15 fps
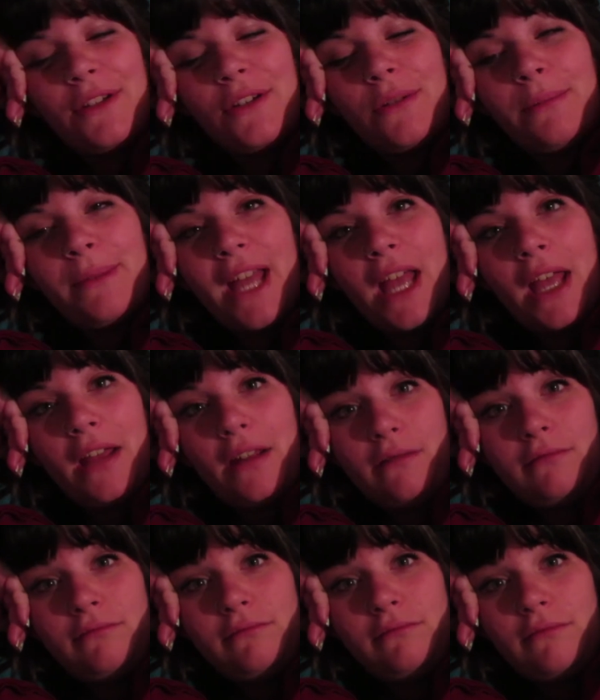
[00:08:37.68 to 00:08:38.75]
Go to bed,
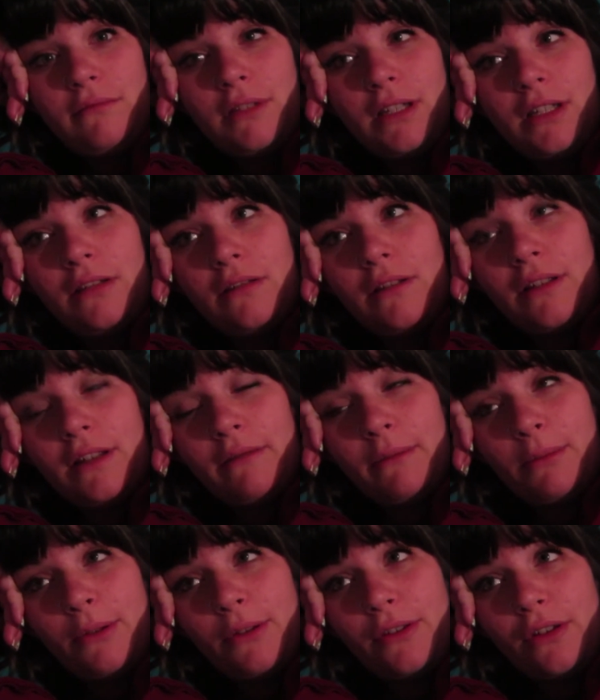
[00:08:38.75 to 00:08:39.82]
and I think we're
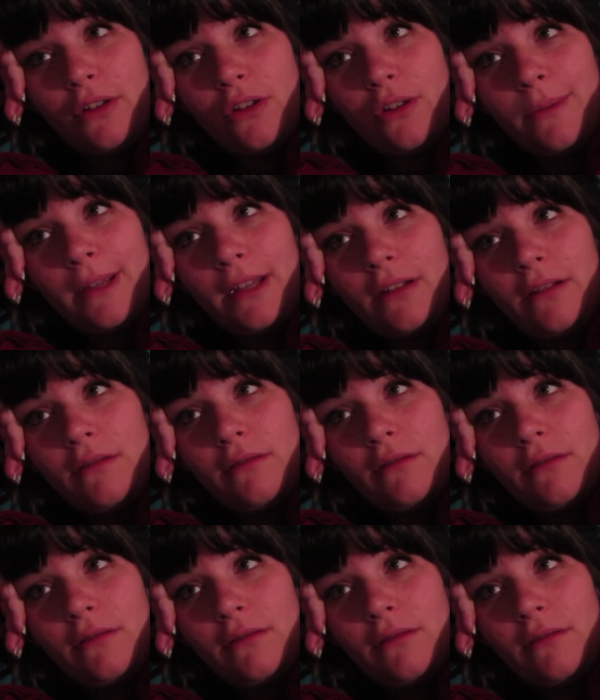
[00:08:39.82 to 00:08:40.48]
both gonna go to bed.